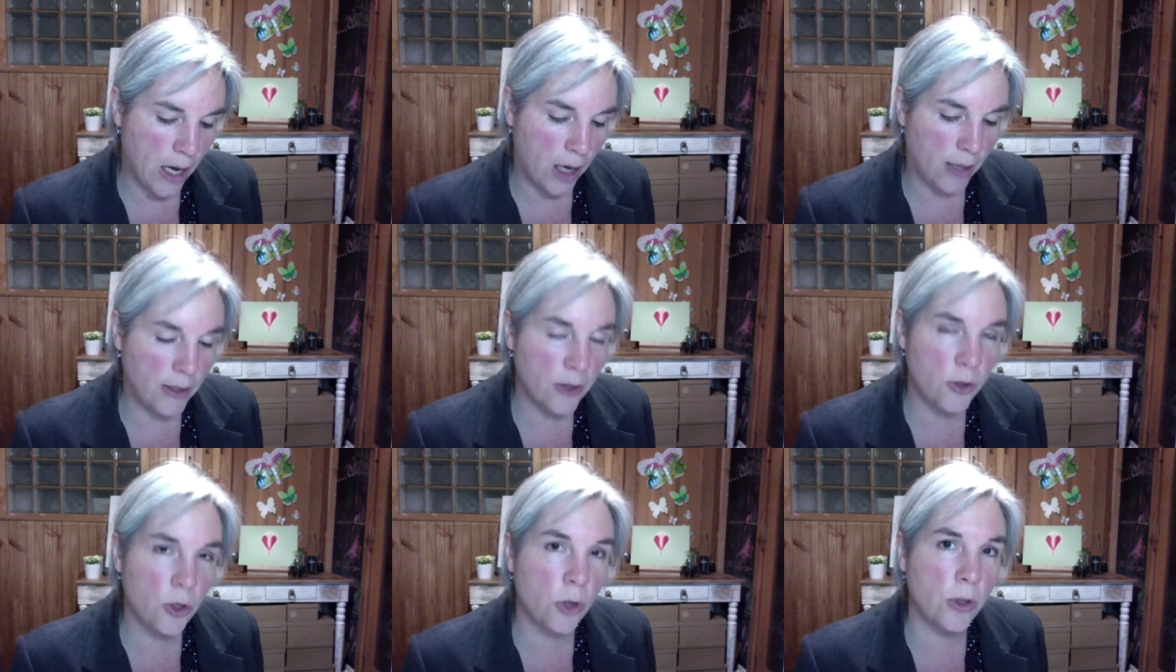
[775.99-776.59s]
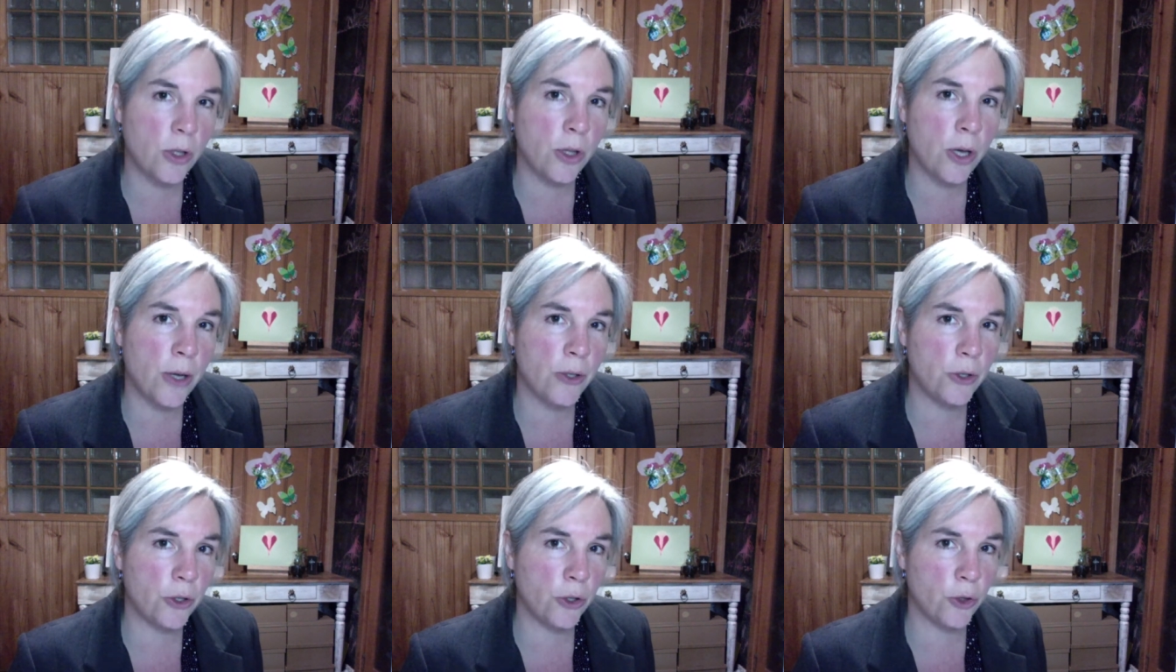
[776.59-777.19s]
I just thought that
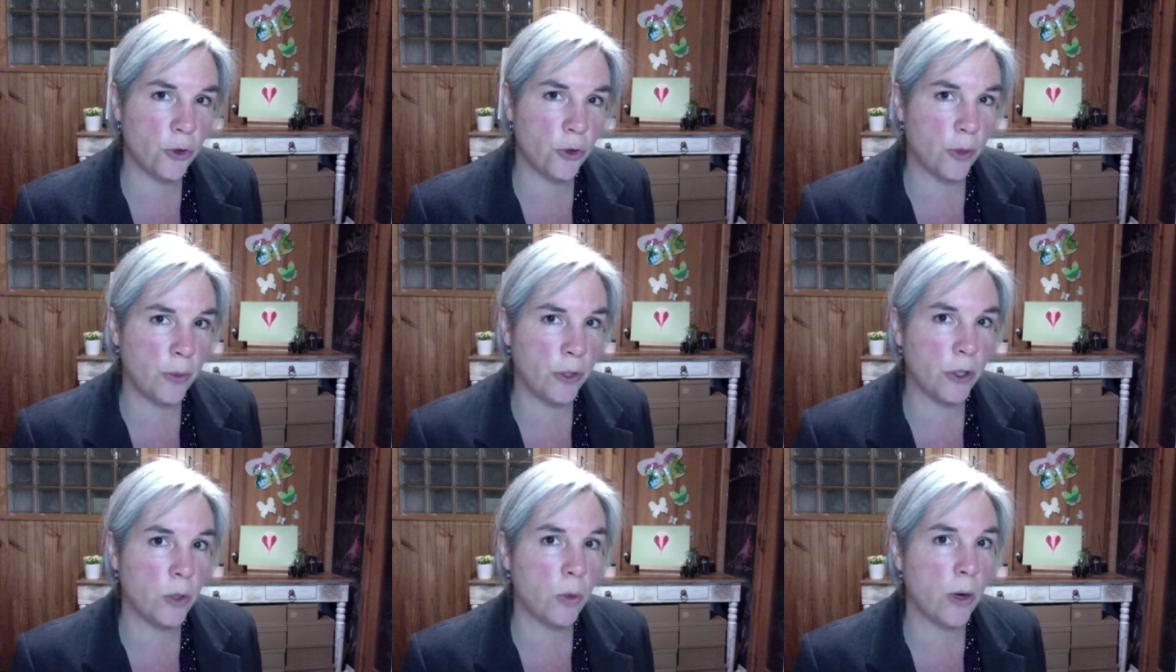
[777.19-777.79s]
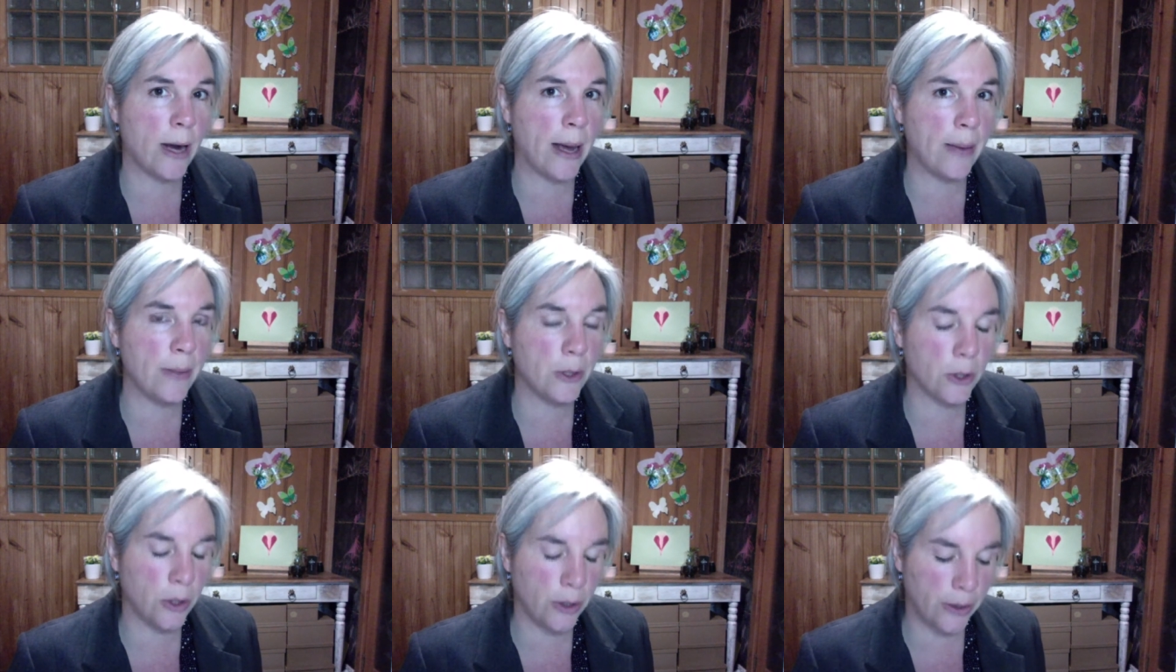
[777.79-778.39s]
those two scriptures were
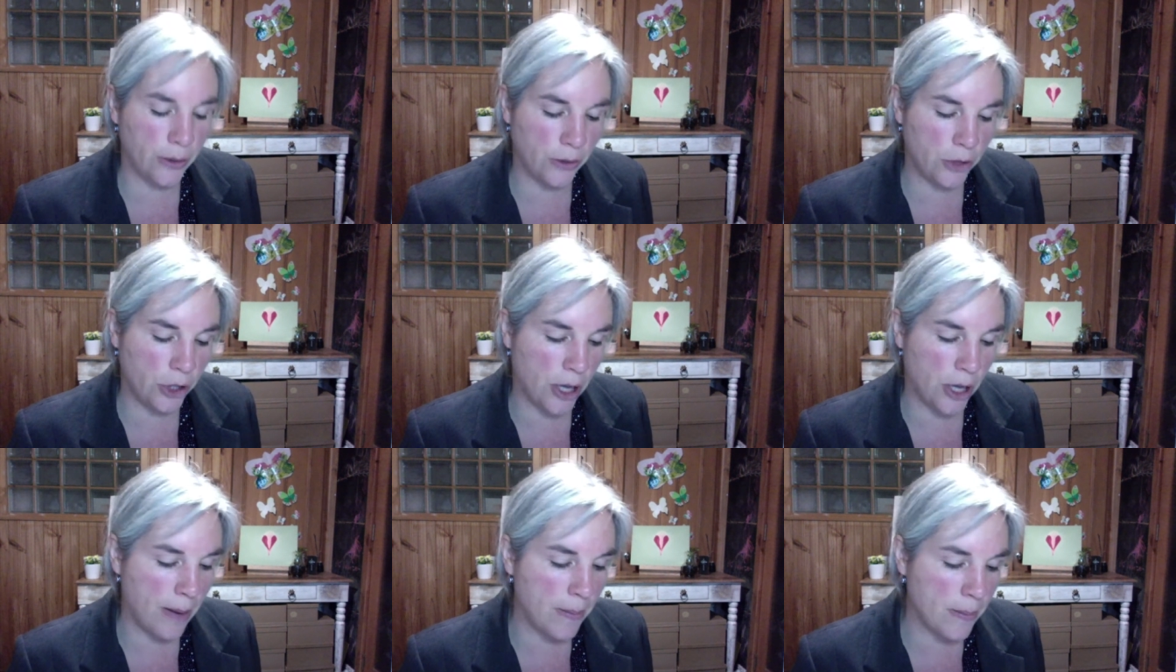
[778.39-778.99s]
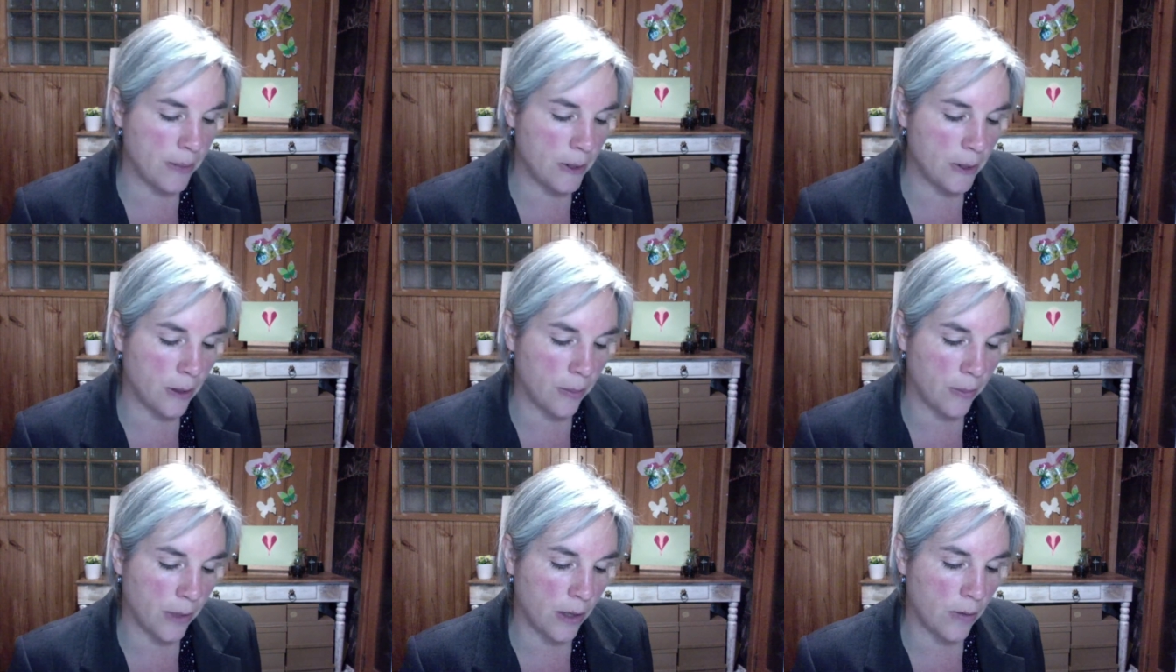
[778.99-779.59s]
absolute gems,
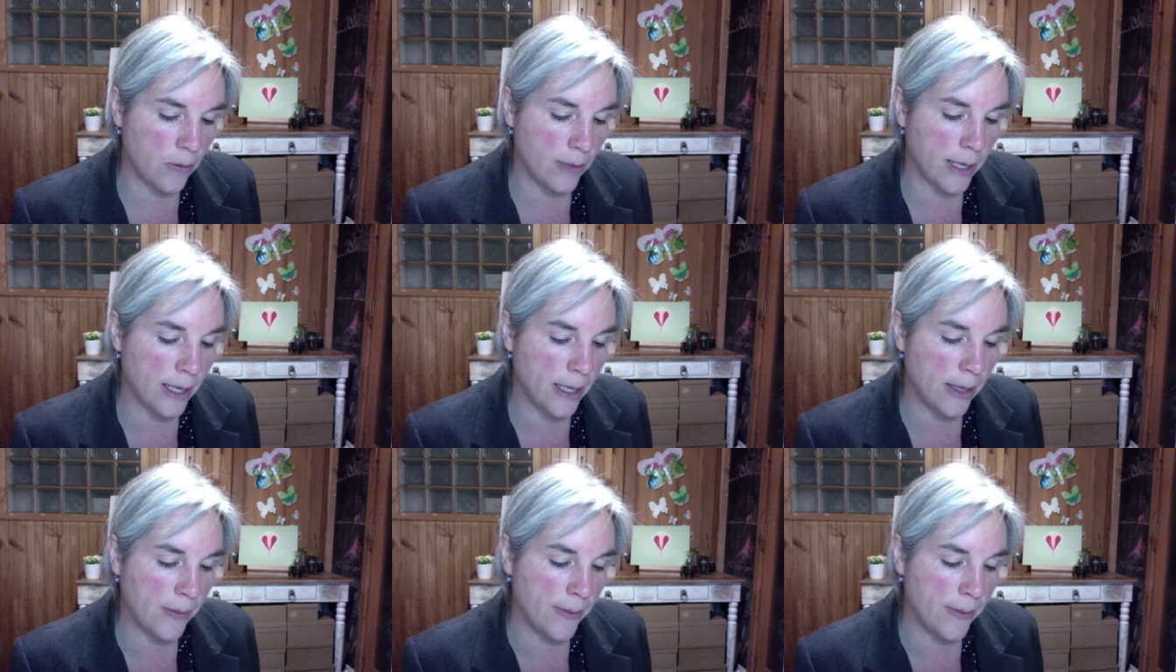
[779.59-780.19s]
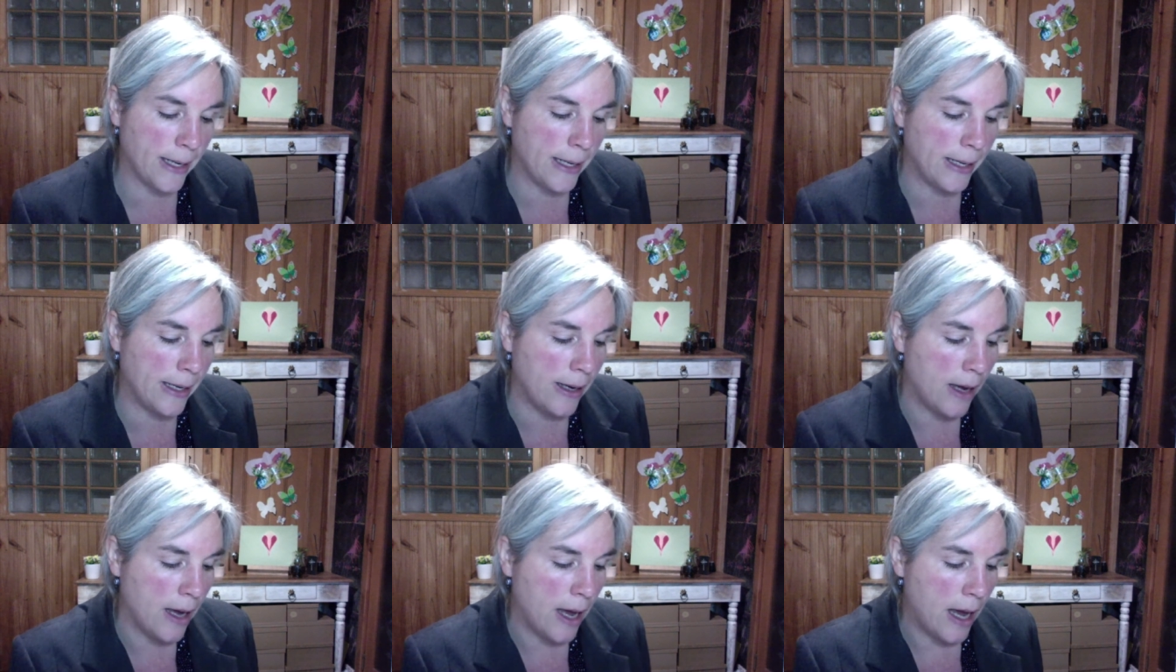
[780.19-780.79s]
something really,
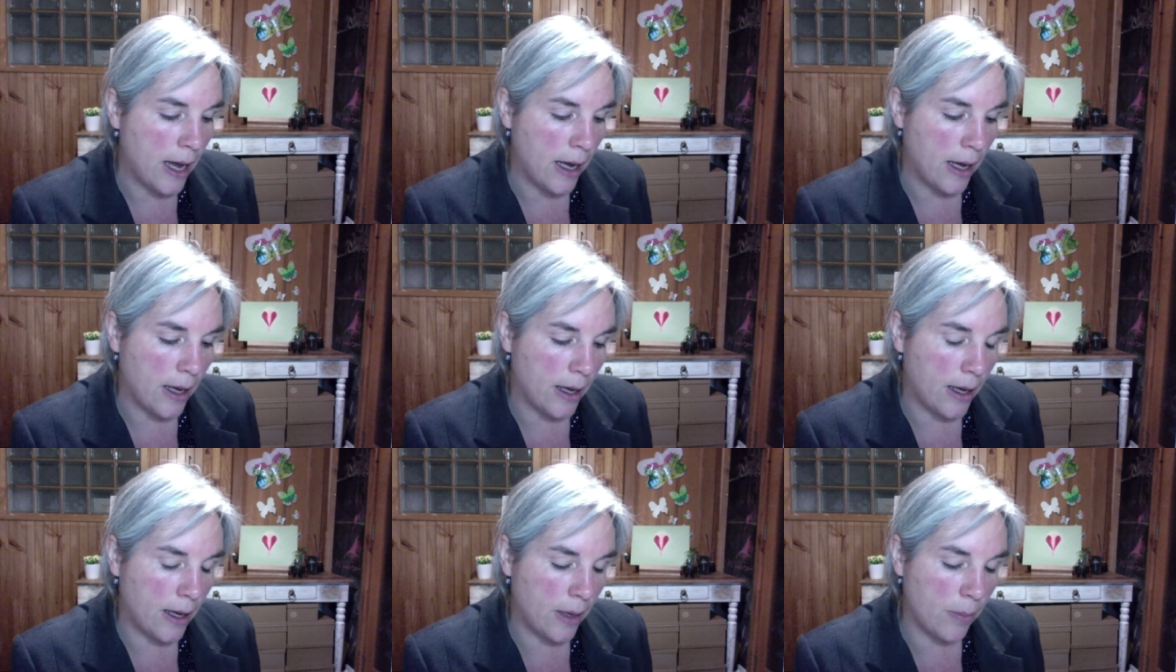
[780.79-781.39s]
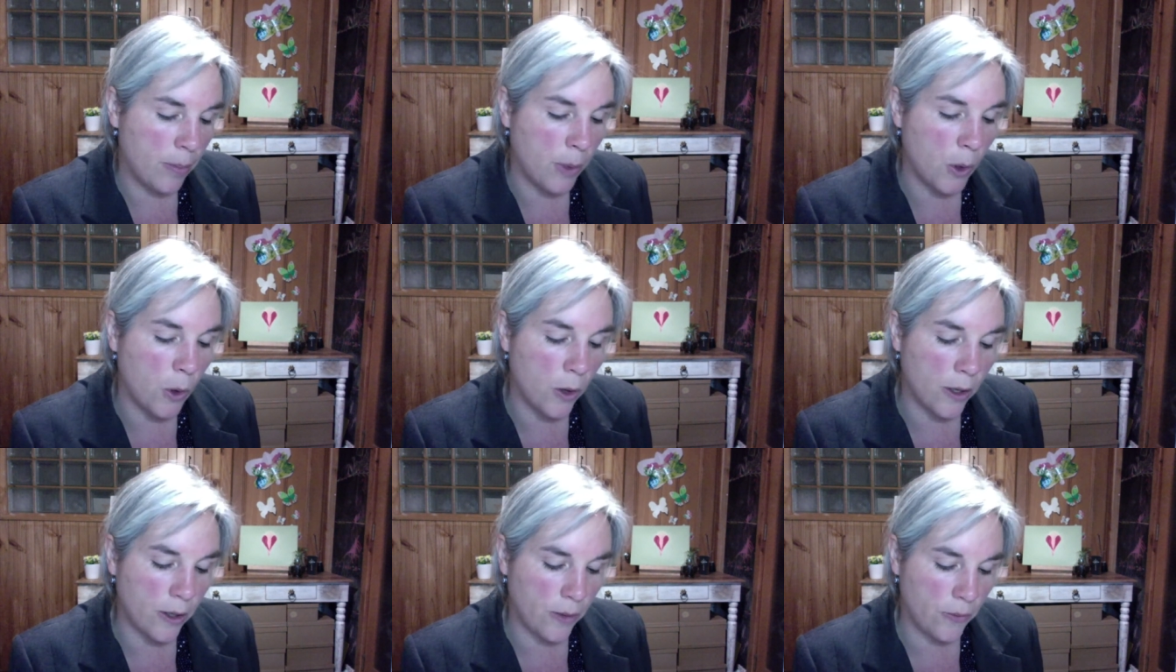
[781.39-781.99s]
really
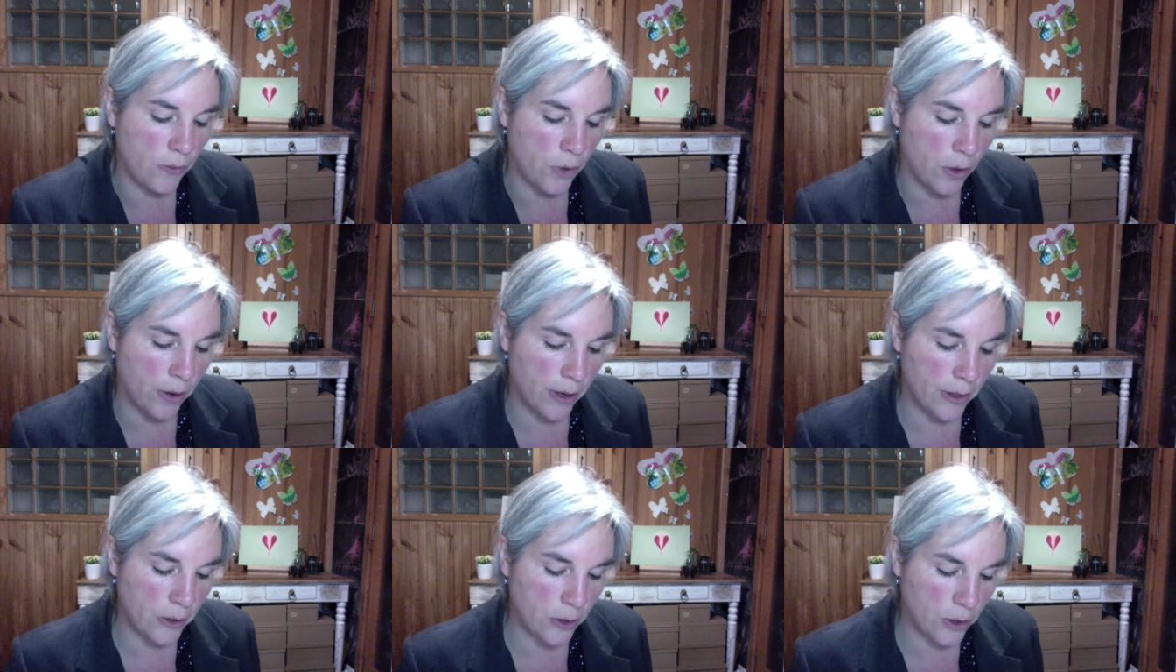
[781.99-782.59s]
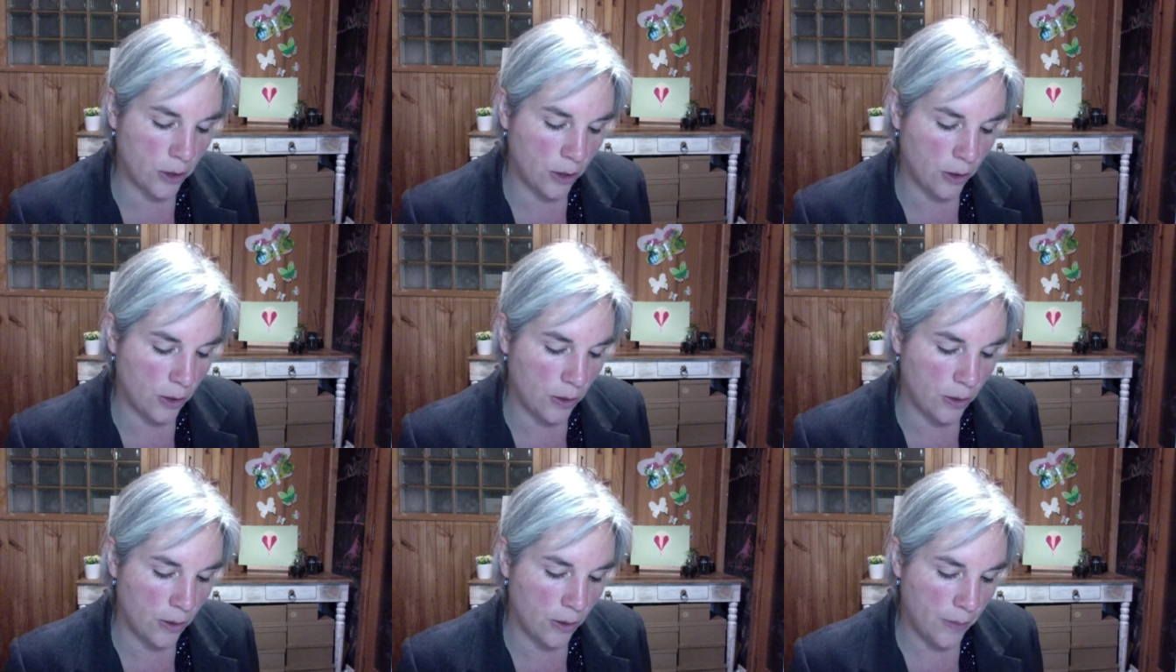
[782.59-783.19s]
important for us to